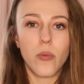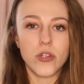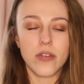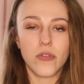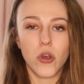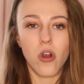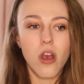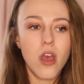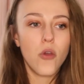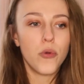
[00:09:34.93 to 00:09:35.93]
which I've got,
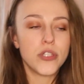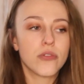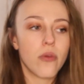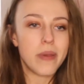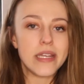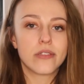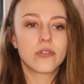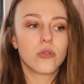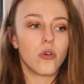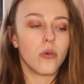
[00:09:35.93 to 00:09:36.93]
which is from Peter
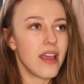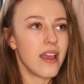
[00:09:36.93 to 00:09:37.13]
Storm.